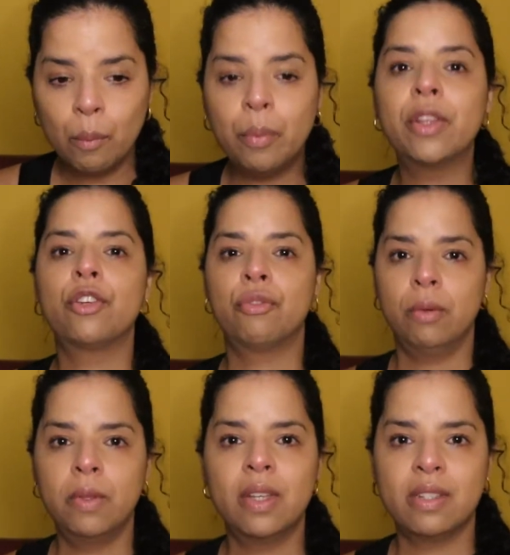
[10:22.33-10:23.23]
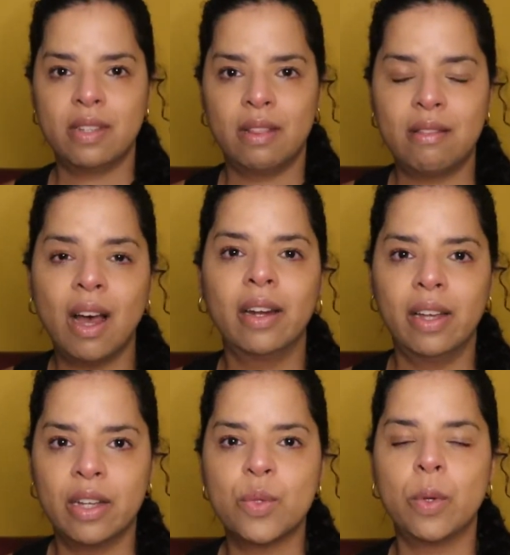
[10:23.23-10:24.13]
But the truth is that
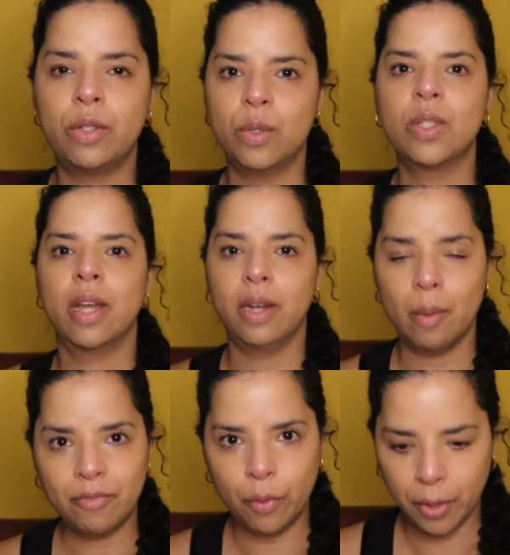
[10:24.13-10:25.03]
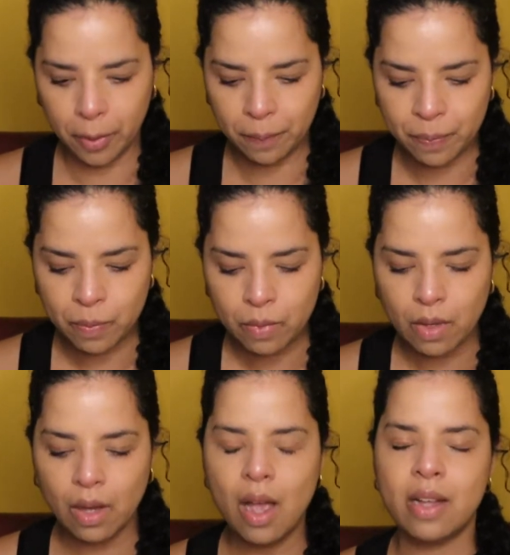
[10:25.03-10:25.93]
that is what you sign up for
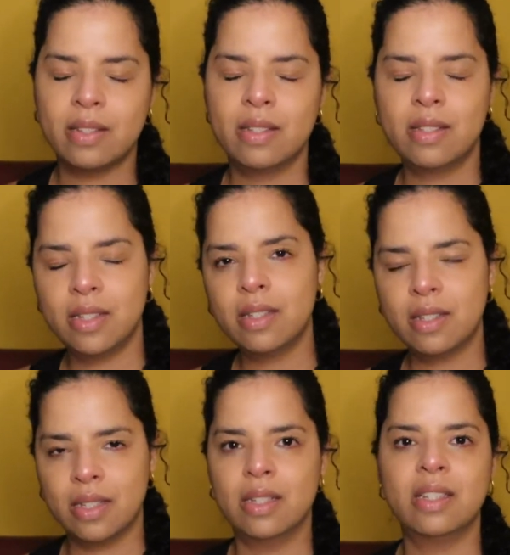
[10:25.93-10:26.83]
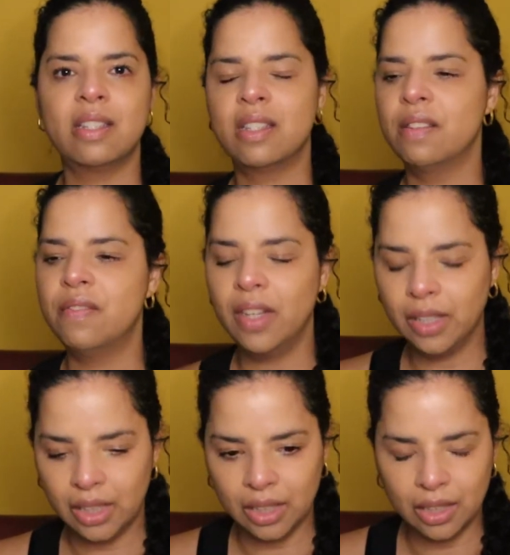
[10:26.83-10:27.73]
as a citizen, as a
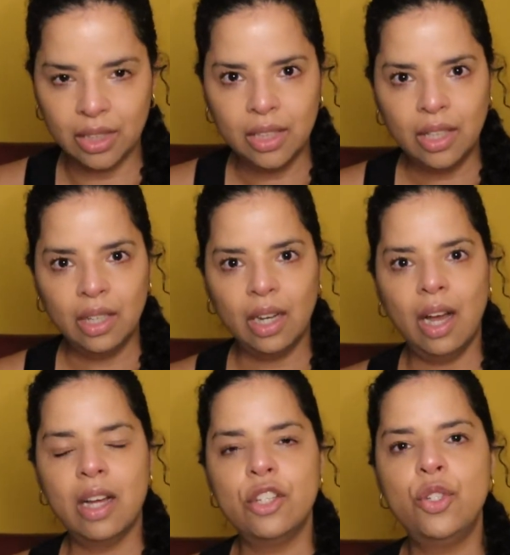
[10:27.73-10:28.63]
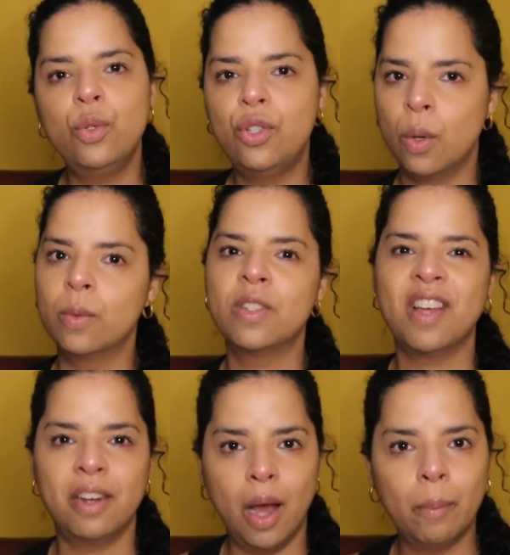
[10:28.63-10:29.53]
civilian, you don't
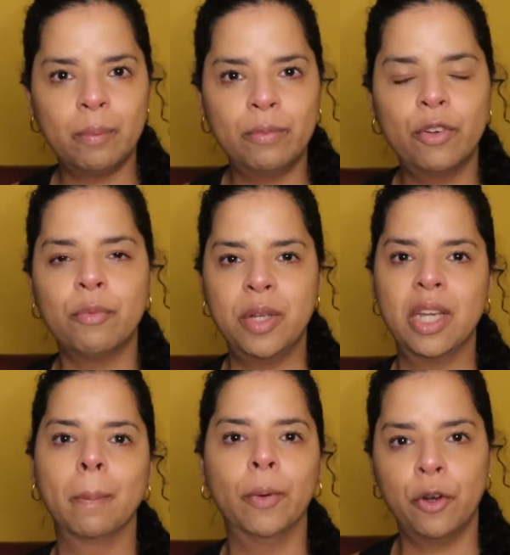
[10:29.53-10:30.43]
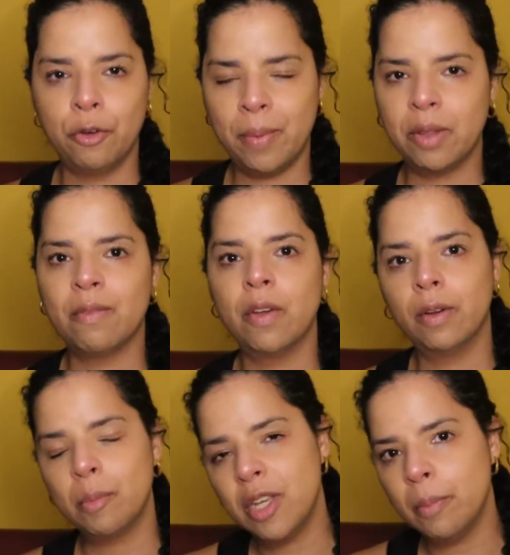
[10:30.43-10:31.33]
sign up for being murdered by the
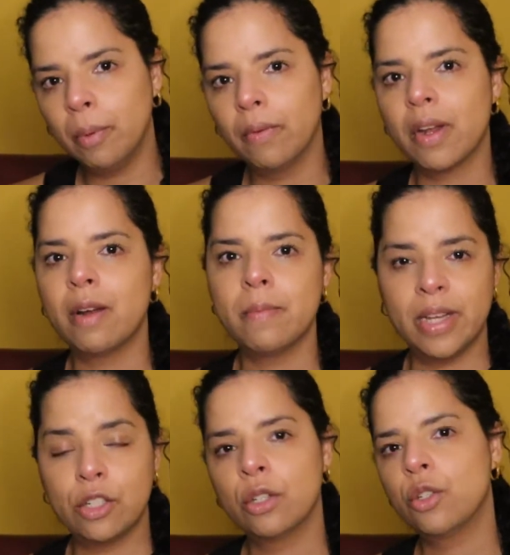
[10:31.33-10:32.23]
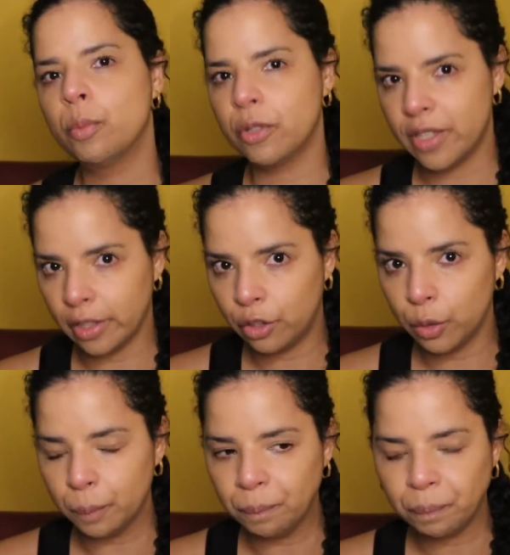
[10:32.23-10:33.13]
very people that are meant to protect you.